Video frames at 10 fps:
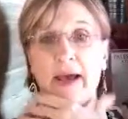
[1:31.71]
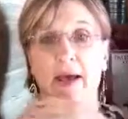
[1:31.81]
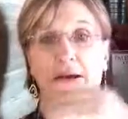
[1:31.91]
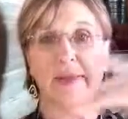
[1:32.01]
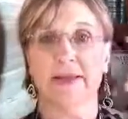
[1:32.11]

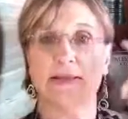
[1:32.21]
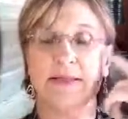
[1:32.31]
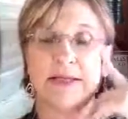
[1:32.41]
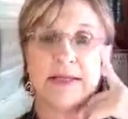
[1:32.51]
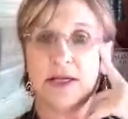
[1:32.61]
In the
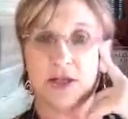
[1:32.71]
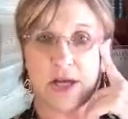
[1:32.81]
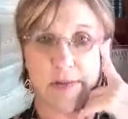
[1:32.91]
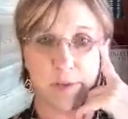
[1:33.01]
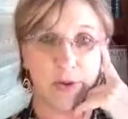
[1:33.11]
Sistine
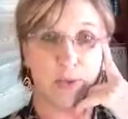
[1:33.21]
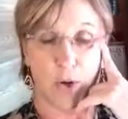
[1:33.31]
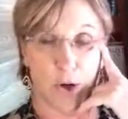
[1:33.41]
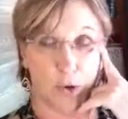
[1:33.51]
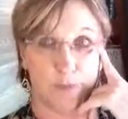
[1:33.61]
Chapel in
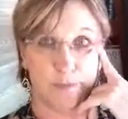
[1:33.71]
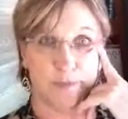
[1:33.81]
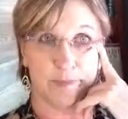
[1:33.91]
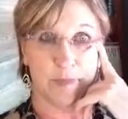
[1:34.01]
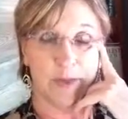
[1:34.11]
Rome,
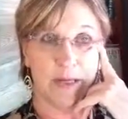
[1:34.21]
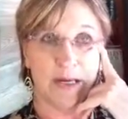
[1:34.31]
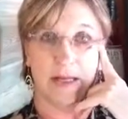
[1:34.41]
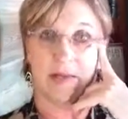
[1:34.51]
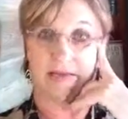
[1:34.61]

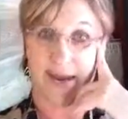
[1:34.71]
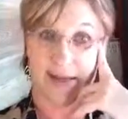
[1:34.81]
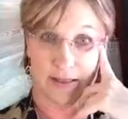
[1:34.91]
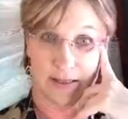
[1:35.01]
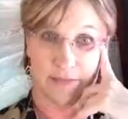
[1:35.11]
in the
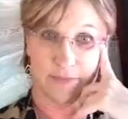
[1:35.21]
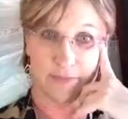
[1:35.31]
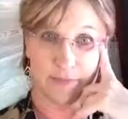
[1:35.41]
Vatican,